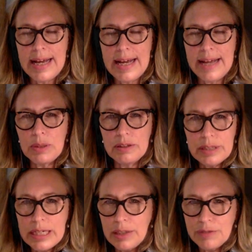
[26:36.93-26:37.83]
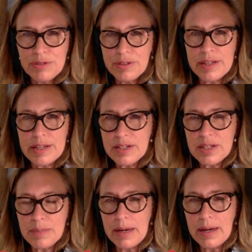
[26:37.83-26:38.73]
and they were looking for things
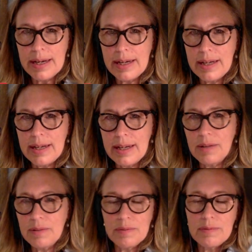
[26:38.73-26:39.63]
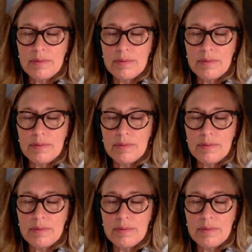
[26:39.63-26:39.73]
to buy, and